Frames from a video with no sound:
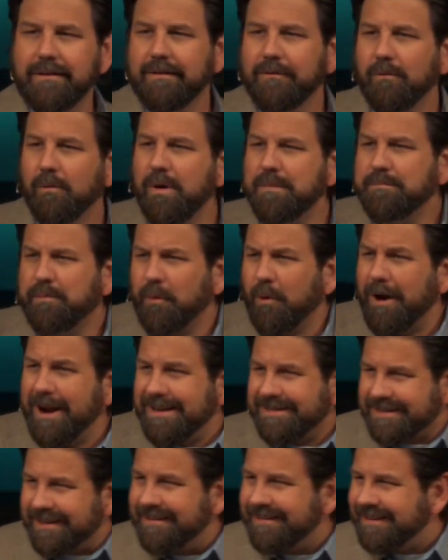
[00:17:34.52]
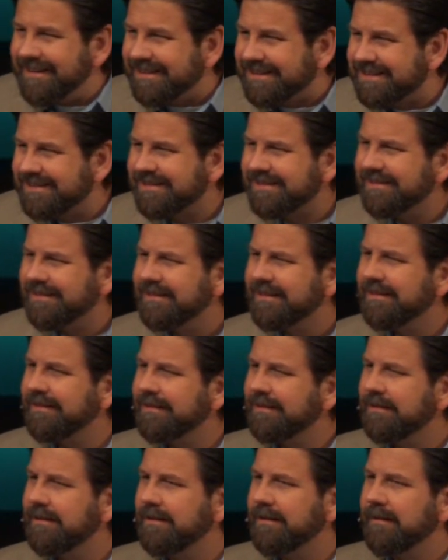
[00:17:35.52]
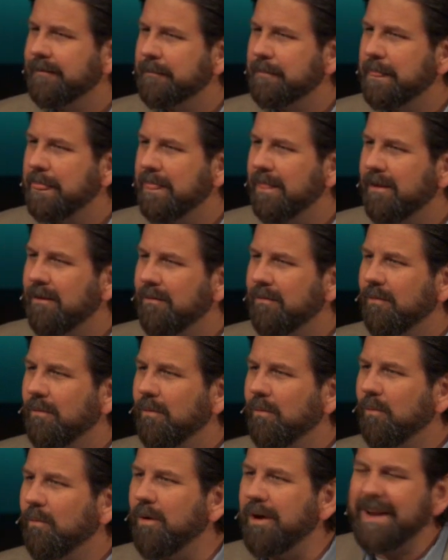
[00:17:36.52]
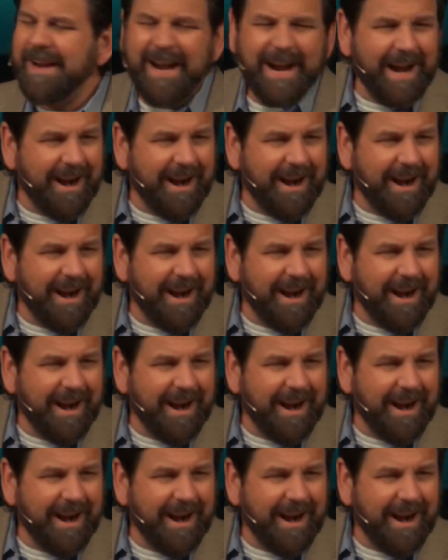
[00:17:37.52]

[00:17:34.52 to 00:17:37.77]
What brazenness, what